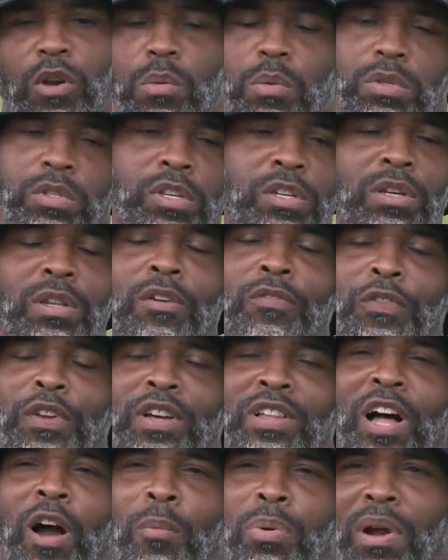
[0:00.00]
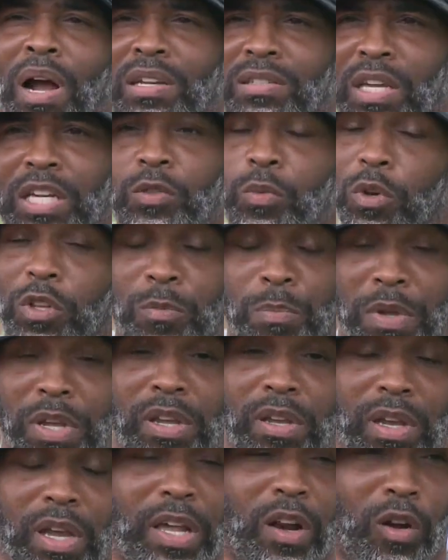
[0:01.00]
year, it was still a feel-out process with
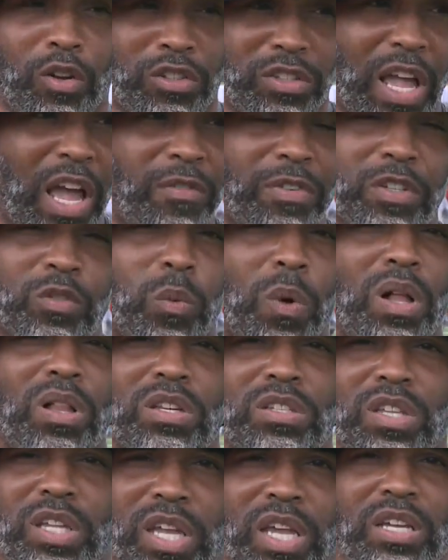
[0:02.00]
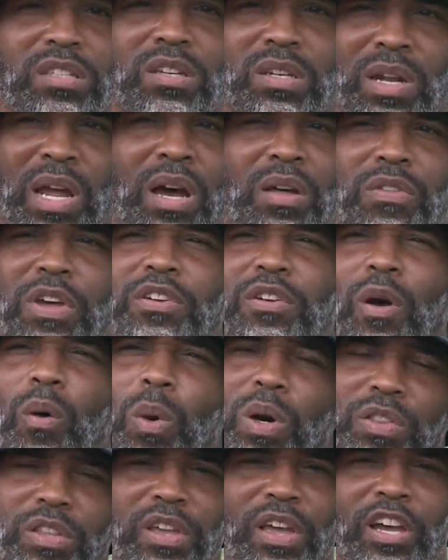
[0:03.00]
me and our staff as well as the kids, and now they know
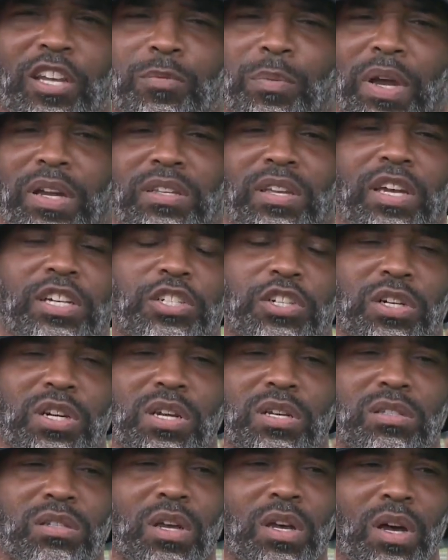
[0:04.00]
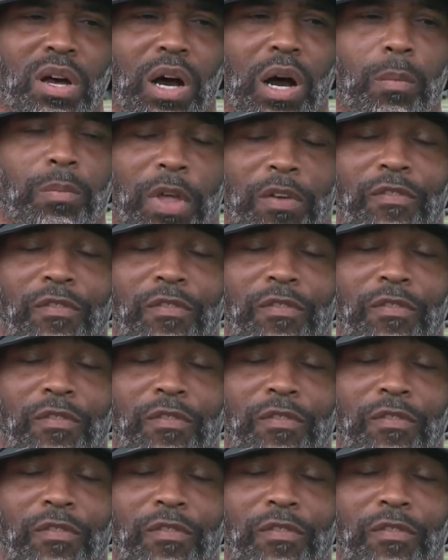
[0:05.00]
what the expectation is. Um,